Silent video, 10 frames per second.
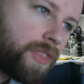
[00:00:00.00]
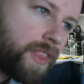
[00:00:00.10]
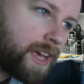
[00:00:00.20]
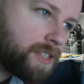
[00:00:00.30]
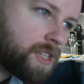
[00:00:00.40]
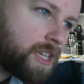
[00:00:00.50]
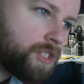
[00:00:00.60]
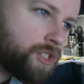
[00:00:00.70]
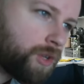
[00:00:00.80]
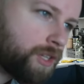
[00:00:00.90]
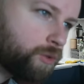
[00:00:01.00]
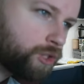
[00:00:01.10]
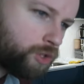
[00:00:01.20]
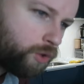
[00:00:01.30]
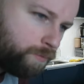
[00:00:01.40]
and that is stressful,
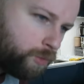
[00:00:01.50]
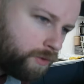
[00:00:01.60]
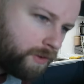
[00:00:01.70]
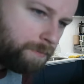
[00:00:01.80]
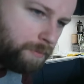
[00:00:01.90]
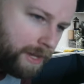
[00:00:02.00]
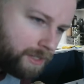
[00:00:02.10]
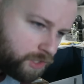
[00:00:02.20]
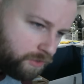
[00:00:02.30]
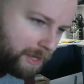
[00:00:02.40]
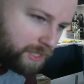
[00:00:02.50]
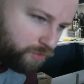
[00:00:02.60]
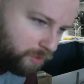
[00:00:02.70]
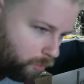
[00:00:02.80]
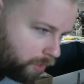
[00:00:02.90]
just sort of moving piles of mess
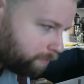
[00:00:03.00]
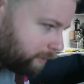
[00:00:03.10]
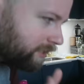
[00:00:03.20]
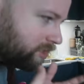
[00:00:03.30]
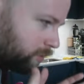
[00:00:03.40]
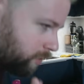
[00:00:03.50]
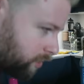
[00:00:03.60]
from one place to